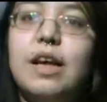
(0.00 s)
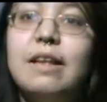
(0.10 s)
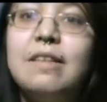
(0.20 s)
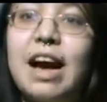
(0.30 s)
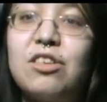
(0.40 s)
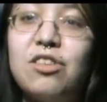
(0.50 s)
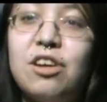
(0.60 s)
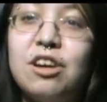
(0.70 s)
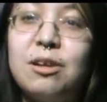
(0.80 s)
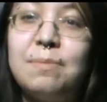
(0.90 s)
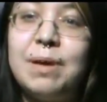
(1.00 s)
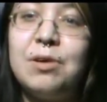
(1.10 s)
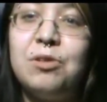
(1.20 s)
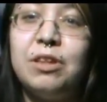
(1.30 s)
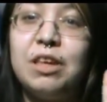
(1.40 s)
It's actually going to
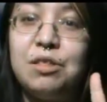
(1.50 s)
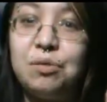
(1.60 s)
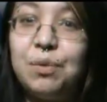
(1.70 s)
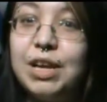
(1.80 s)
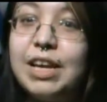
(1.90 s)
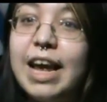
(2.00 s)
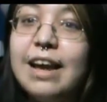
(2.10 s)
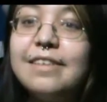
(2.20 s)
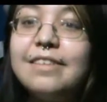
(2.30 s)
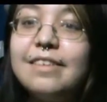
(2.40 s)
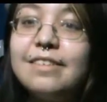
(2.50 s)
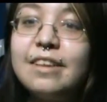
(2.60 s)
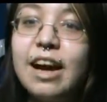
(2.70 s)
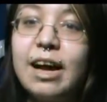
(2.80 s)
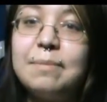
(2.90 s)
be only 3 days this
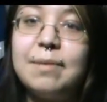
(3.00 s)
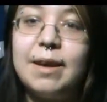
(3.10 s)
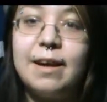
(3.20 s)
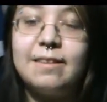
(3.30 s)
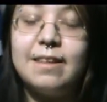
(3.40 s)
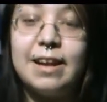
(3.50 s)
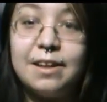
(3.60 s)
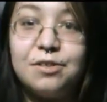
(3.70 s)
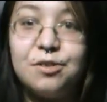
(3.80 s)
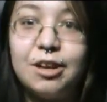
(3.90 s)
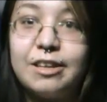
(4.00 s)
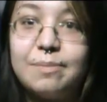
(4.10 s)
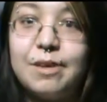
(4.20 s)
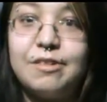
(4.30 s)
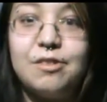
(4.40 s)
time because it is
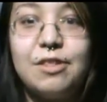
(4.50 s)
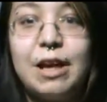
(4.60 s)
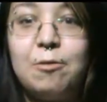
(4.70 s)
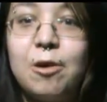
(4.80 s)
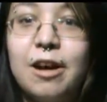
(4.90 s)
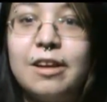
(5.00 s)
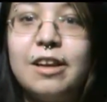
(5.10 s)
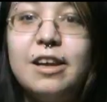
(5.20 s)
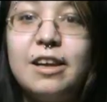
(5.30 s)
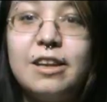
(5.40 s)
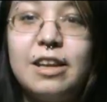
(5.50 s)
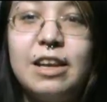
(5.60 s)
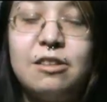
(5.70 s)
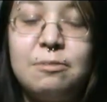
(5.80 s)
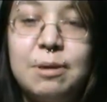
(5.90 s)
Christmas, so they want
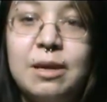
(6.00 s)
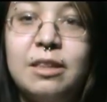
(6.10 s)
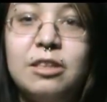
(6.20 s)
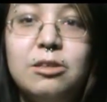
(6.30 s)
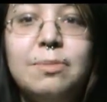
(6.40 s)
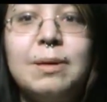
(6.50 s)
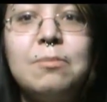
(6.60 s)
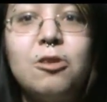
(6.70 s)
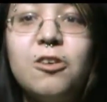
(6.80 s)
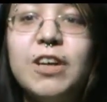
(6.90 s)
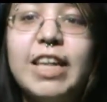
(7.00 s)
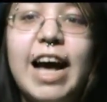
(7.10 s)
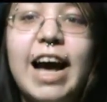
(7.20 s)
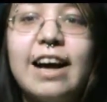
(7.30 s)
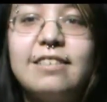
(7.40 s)
it to be a little bit more
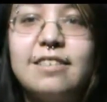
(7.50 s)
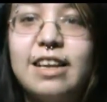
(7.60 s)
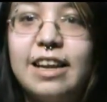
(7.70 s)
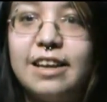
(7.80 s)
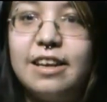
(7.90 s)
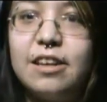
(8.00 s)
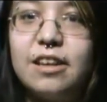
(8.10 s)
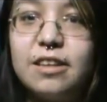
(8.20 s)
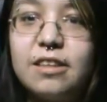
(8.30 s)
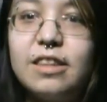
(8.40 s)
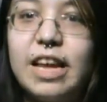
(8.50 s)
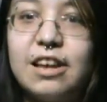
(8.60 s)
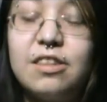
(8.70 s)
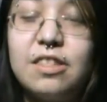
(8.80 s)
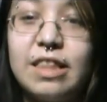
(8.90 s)
relaxed, and
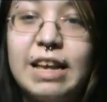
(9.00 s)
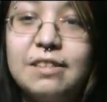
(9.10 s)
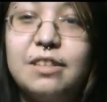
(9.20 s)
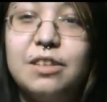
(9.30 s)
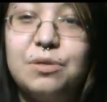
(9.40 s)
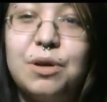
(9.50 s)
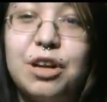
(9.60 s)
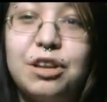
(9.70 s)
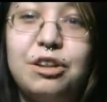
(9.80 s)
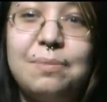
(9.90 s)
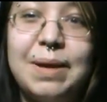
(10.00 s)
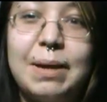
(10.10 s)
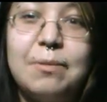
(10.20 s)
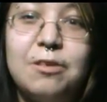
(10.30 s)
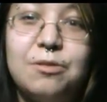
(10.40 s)
like, they still want you to be
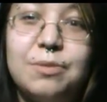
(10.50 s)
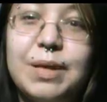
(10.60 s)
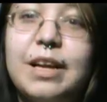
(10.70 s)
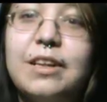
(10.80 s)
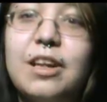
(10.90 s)
able to read a